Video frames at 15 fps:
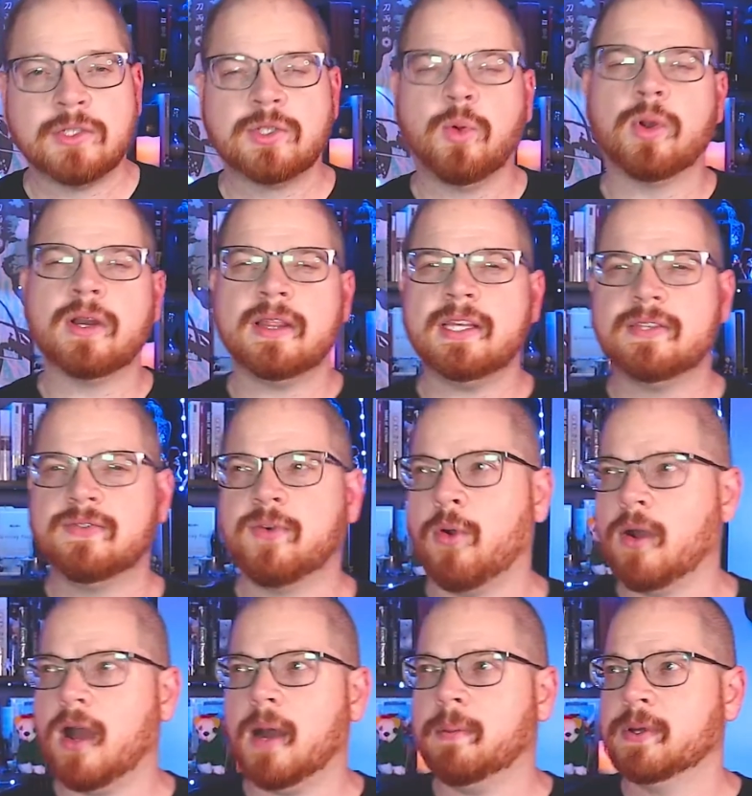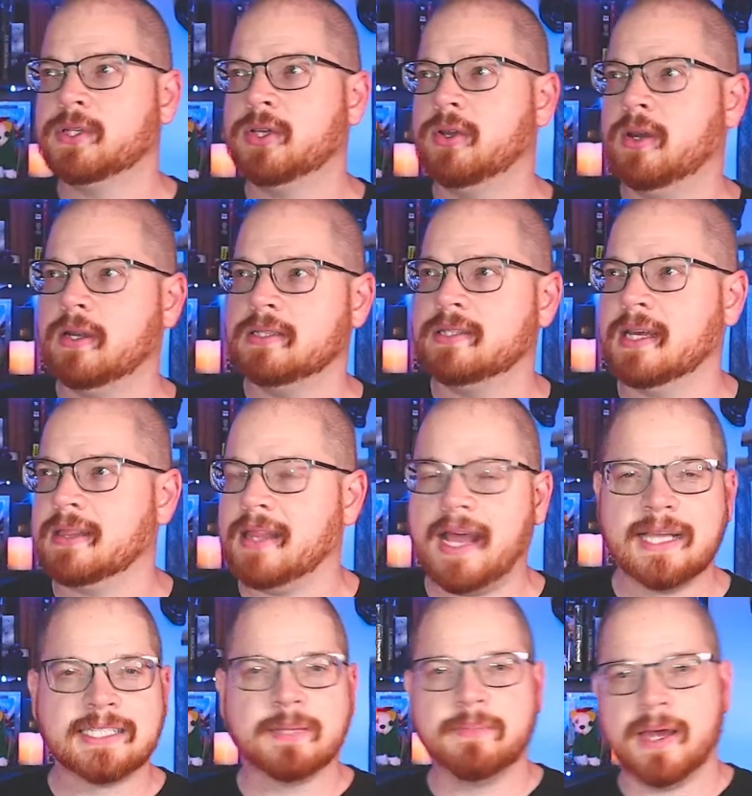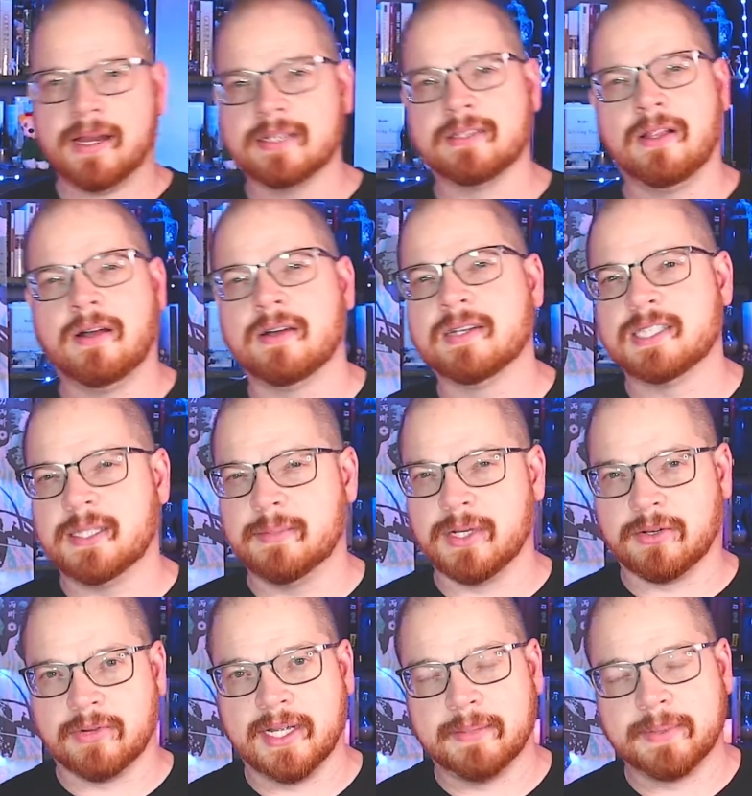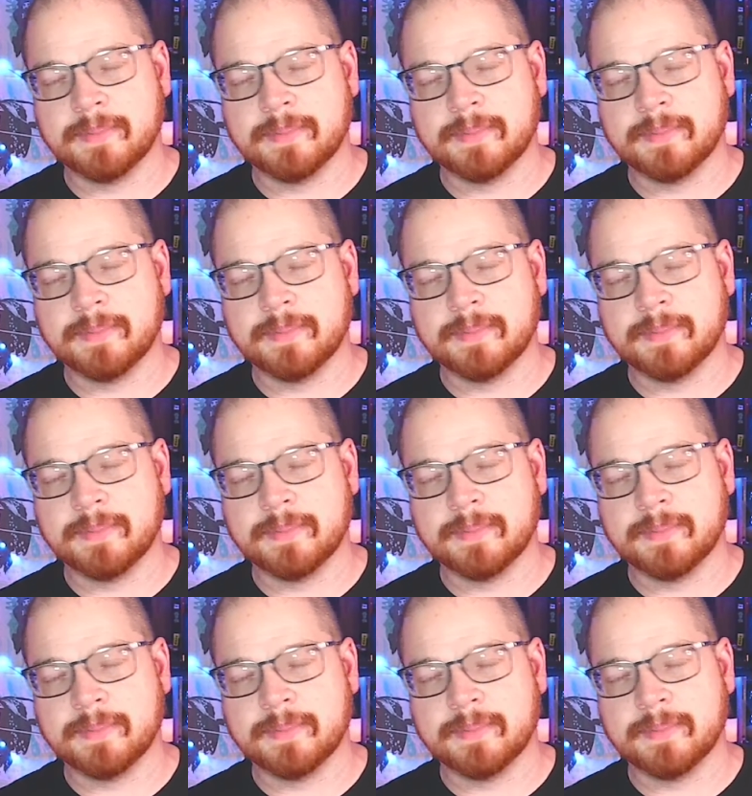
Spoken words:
So what are these 4 opportunities that last about as long as the McRib?